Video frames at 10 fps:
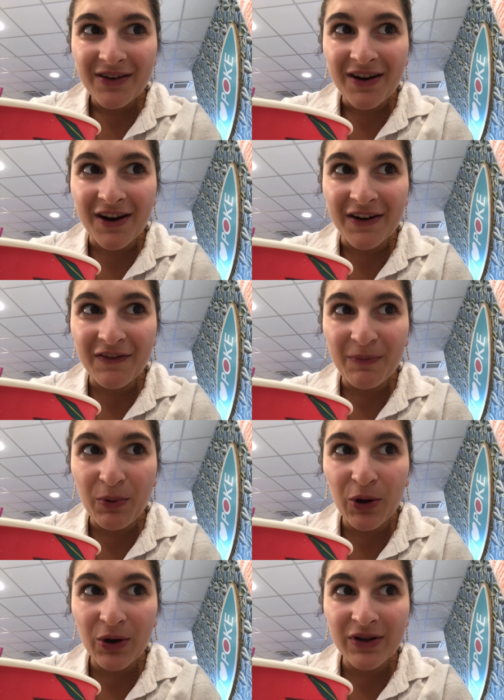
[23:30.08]
kind of
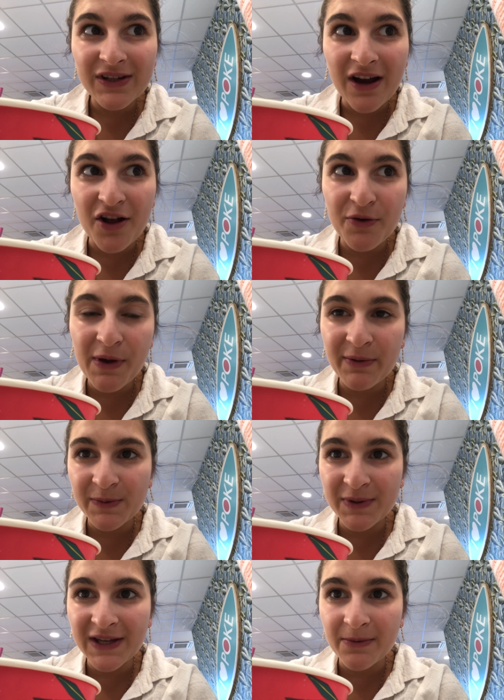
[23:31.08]
put other people's
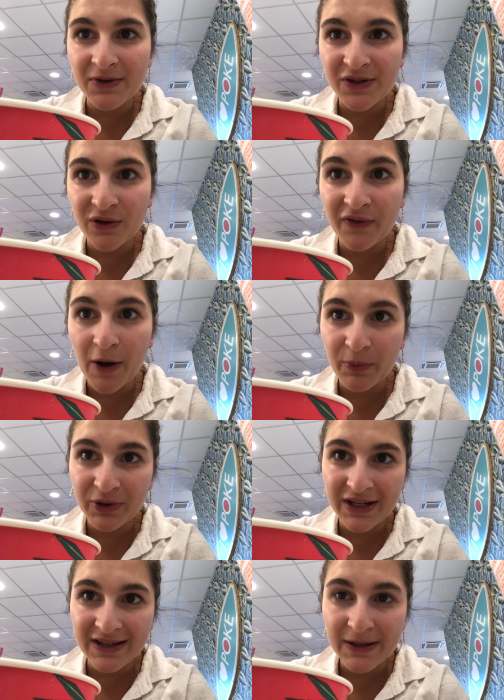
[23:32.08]
perceptions of our
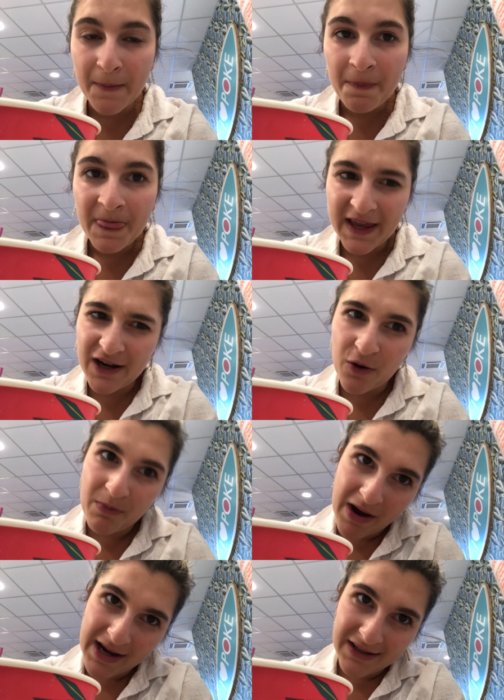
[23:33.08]
bodies in our
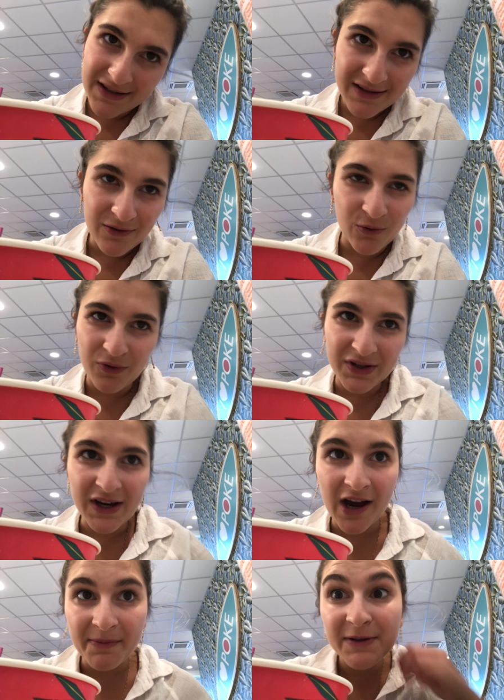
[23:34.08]
minds all the
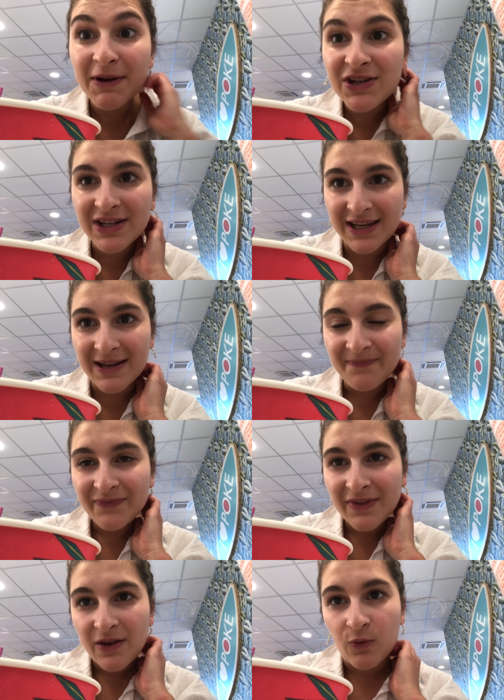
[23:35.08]
time, especially
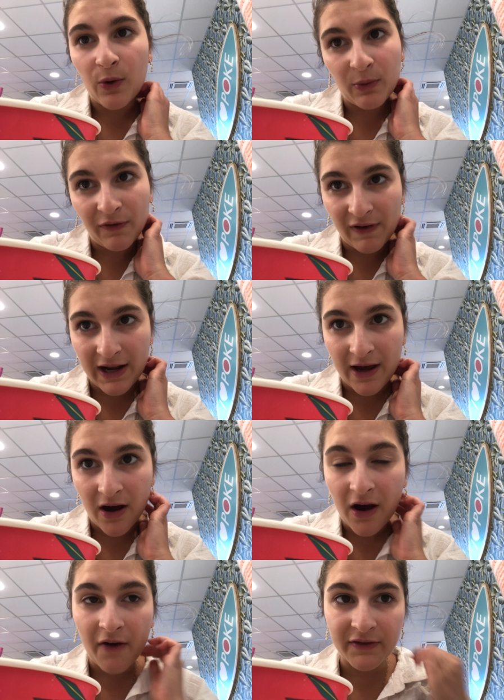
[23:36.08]
when we're feeling
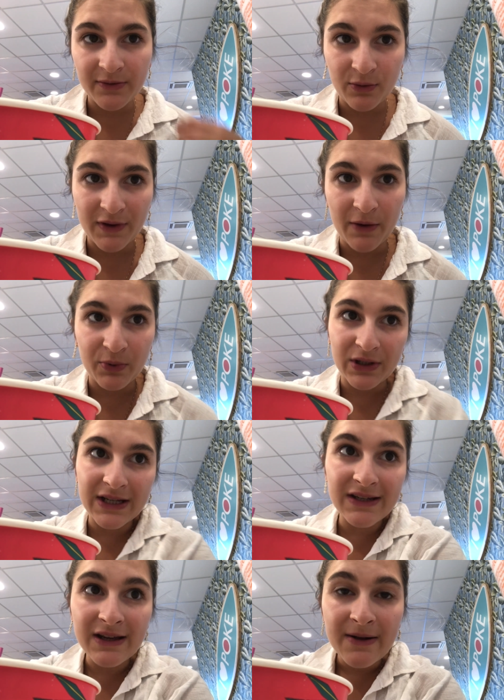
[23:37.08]
uncomfortable with our
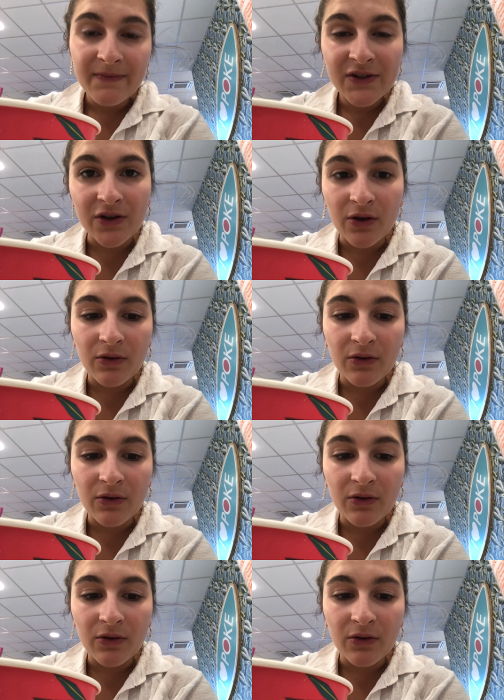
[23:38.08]
bodies. So